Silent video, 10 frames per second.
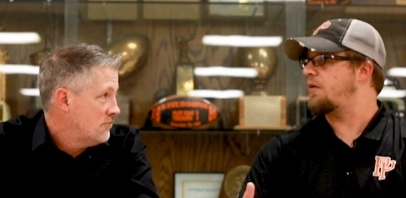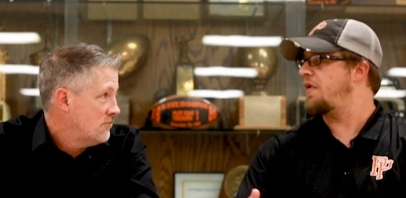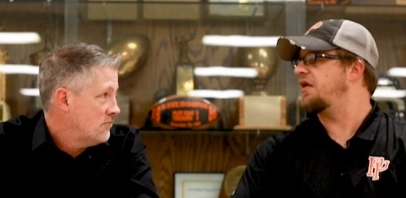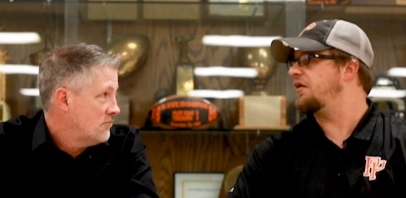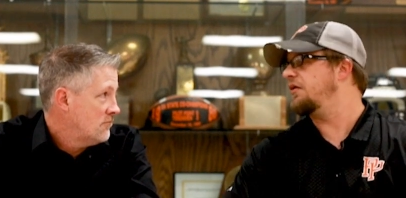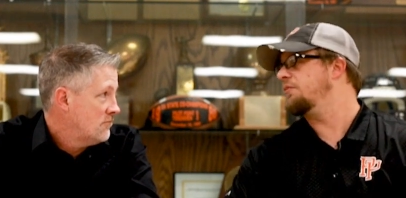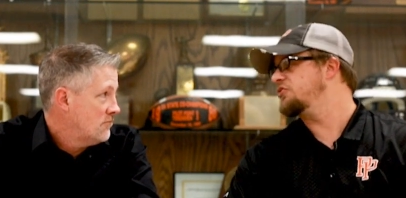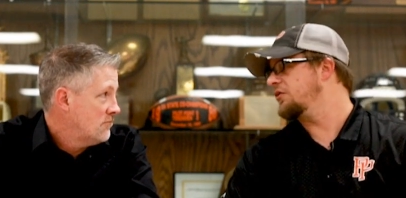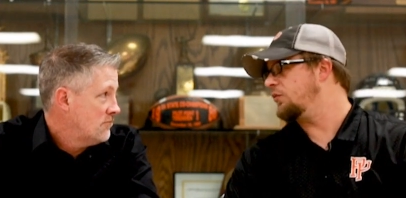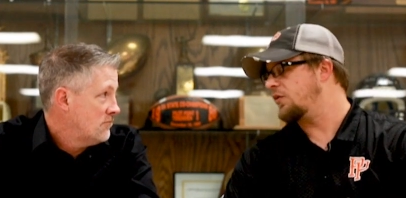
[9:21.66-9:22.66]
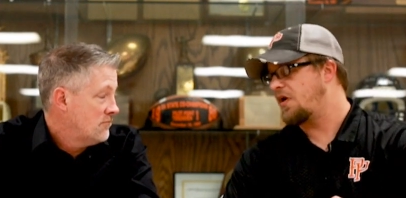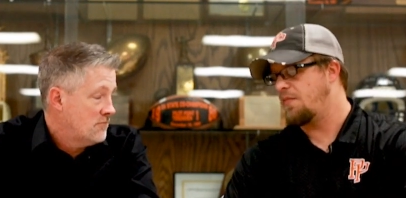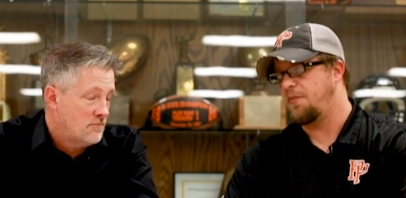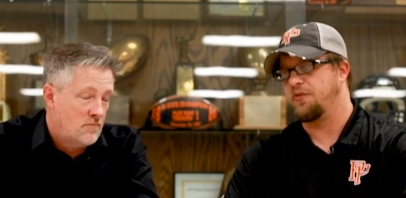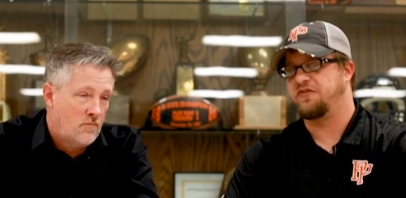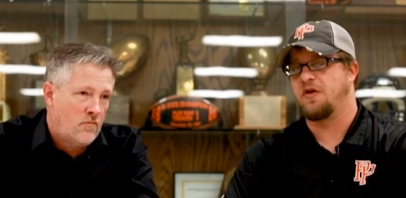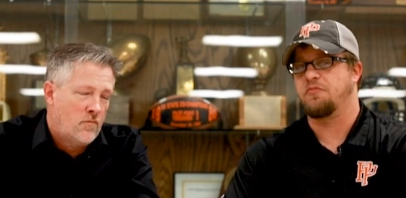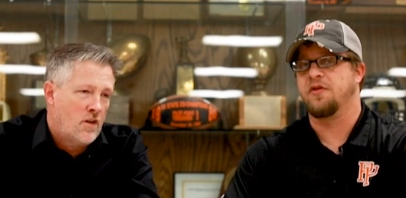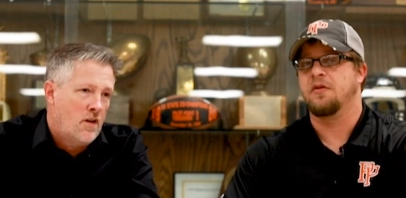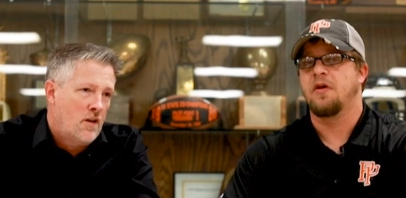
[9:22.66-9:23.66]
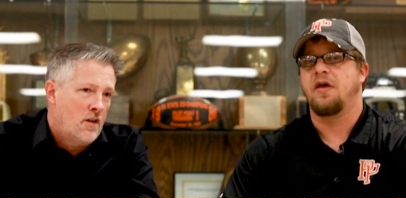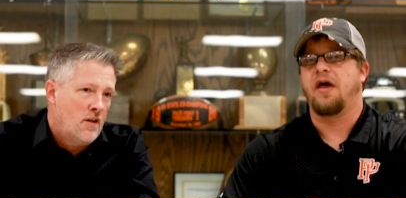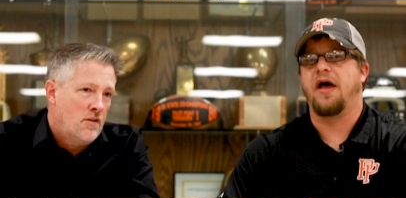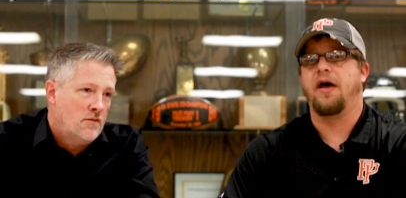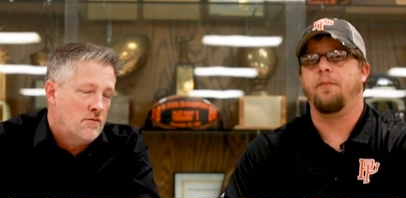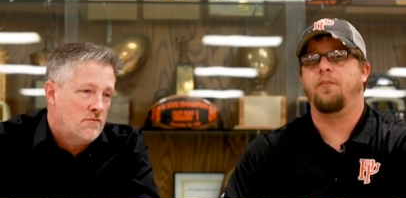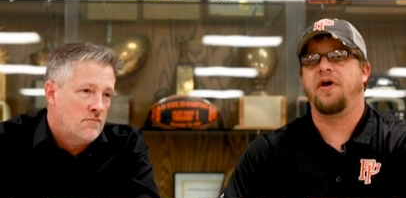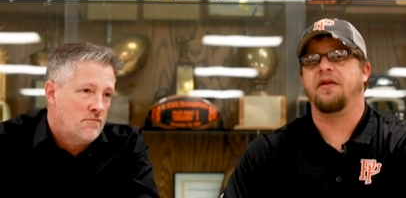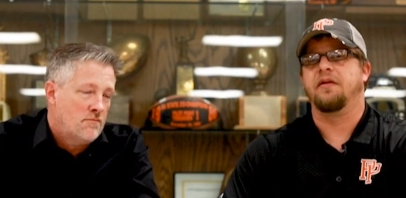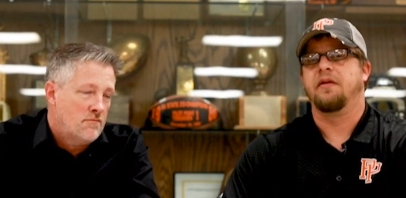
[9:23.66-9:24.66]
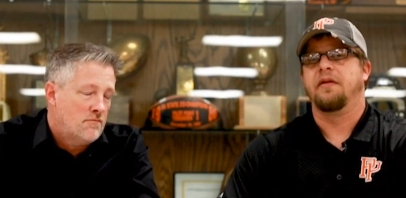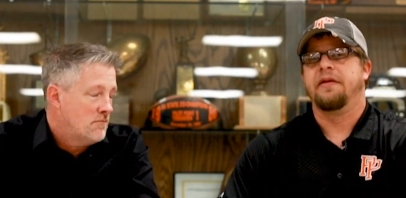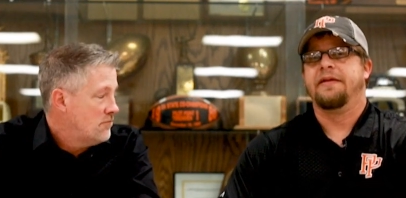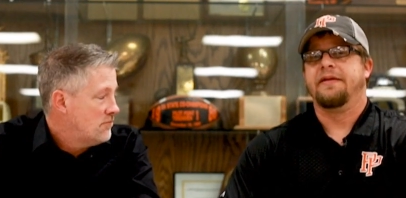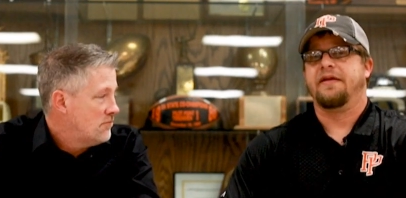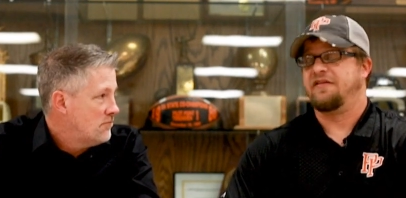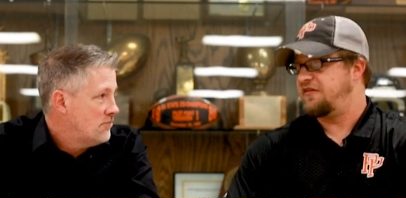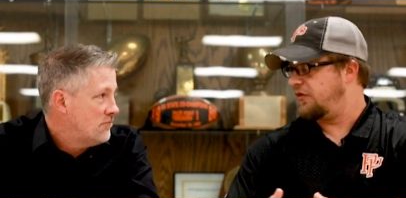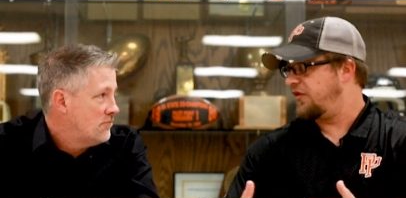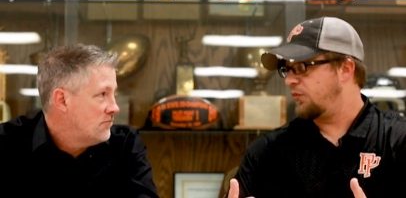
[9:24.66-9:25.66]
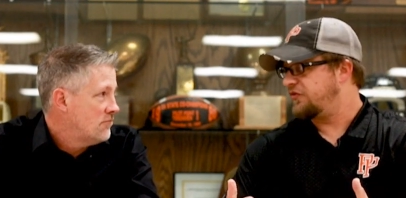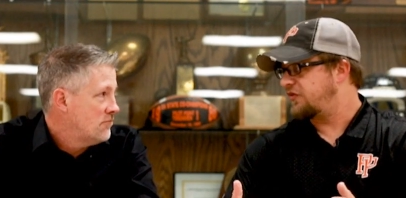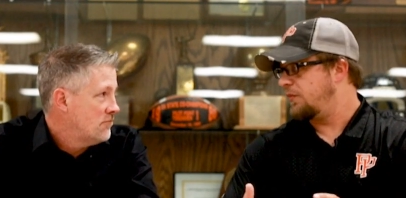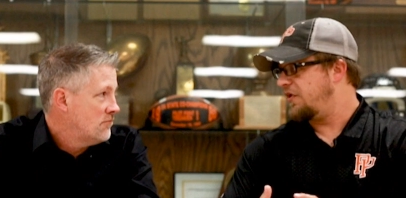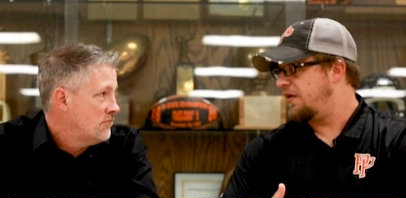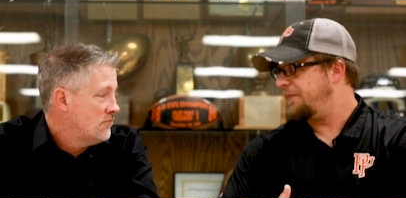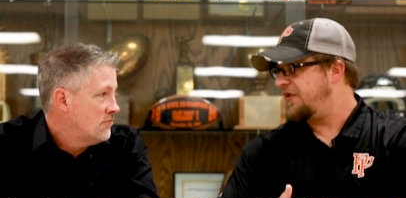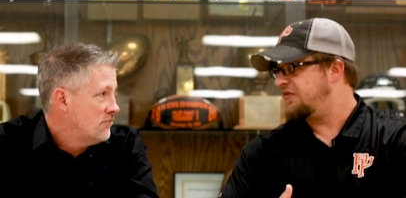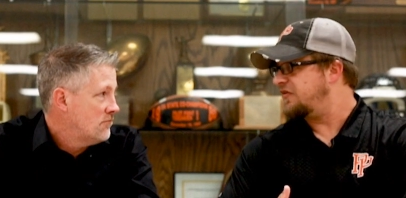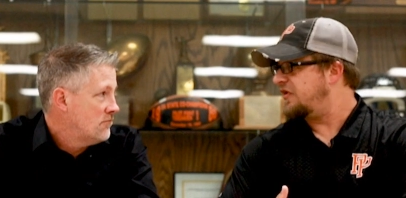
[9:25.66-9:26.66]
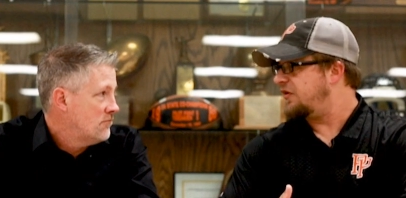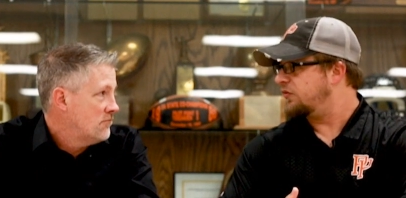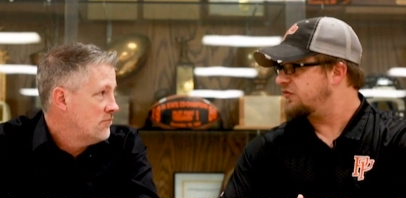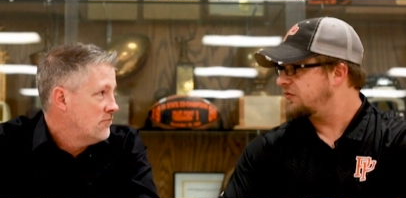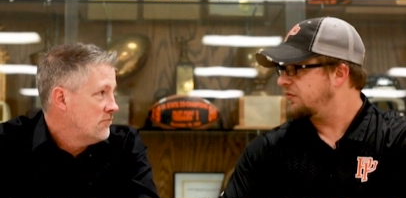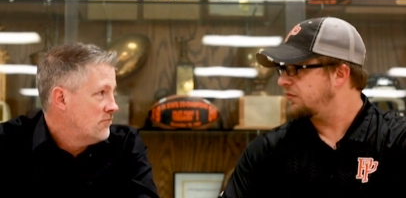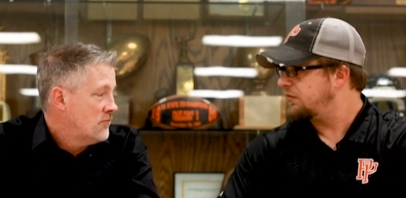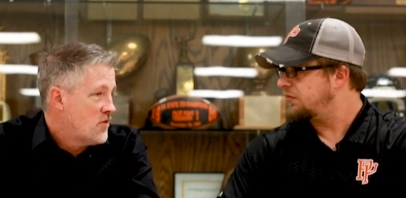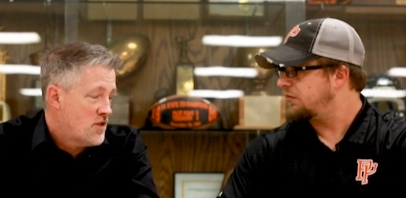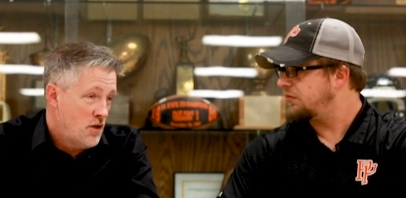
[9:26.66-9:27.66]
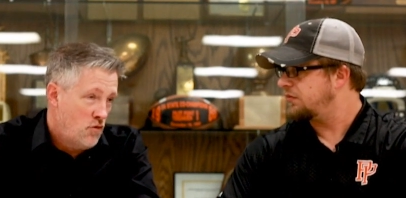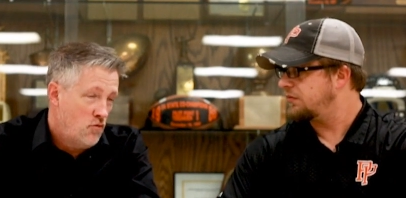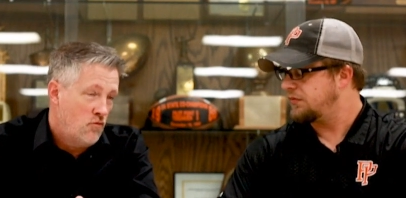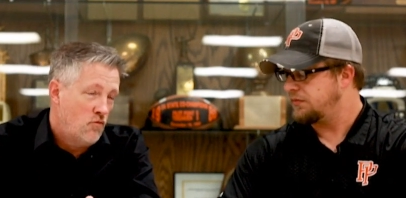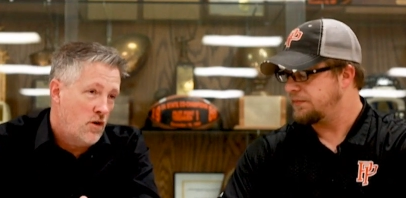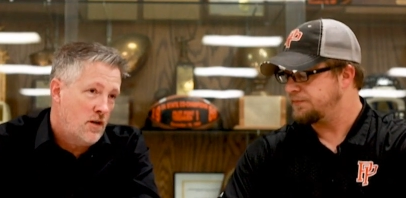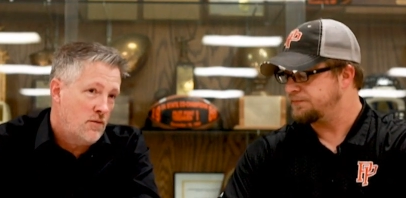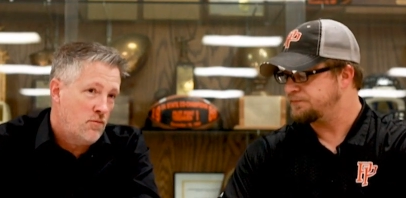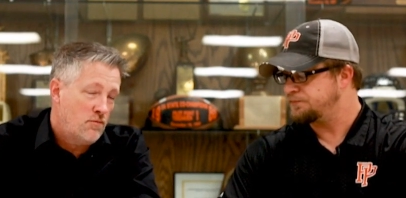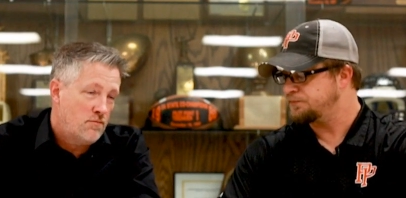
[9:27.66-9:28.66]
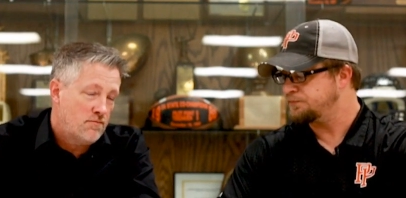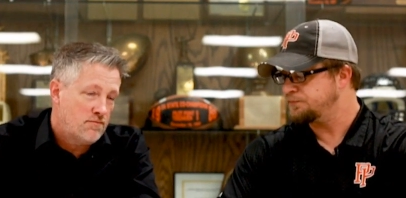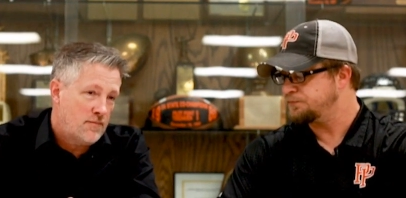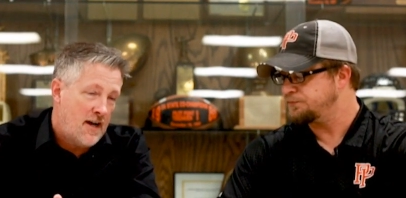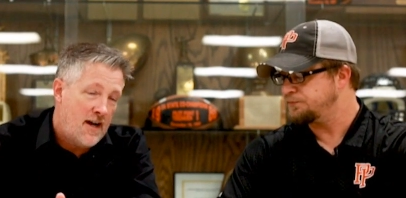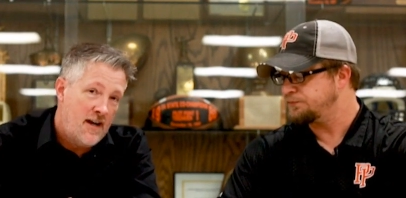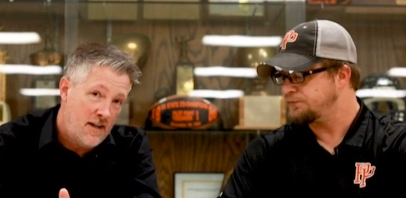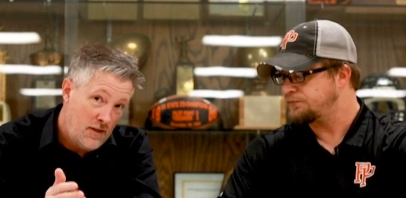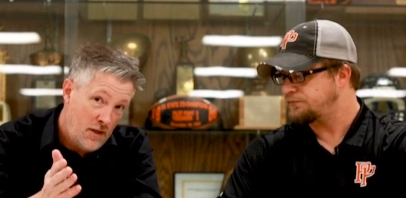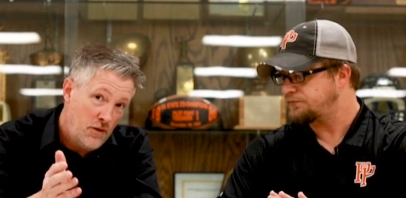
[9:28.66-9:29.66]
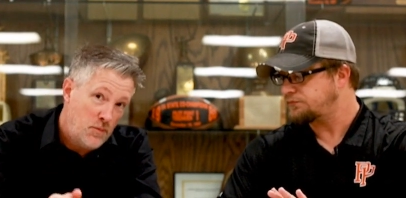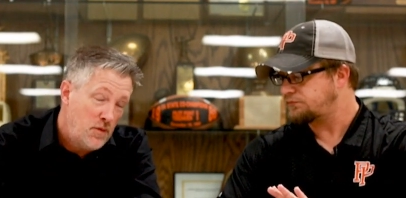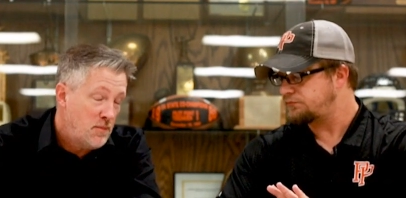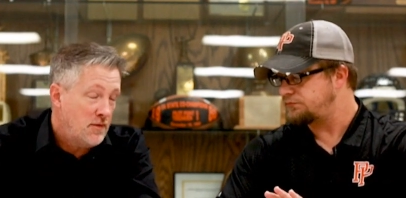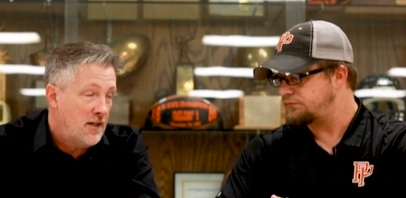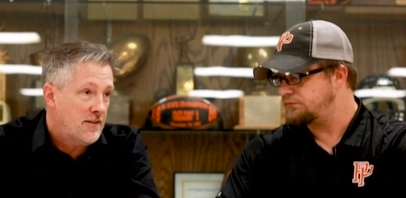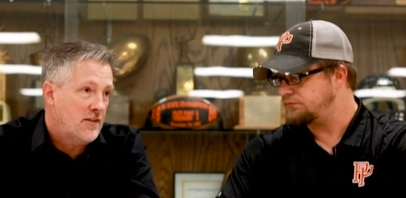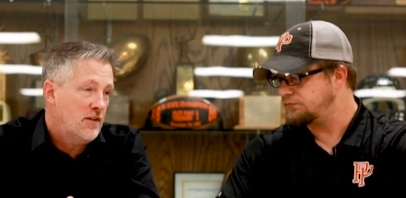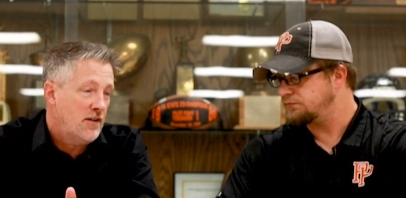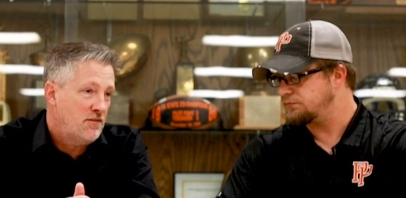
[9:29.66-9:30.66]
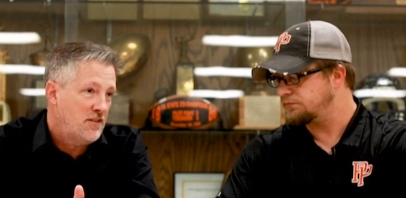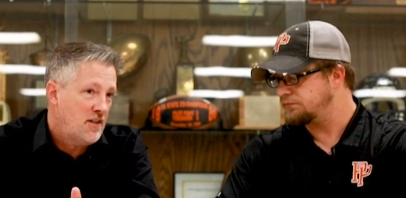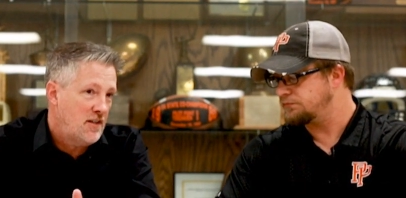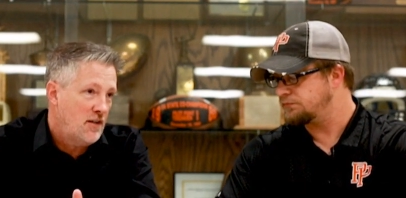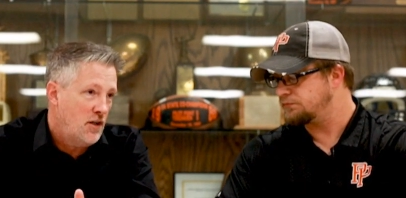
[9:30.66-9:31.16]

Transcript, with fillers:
Speaker 1: about it, and I'm sure that we'll come up with something. Um, but until then, we're just going to be on pins and needles.
Speaker 2: So where I and other people out there have seen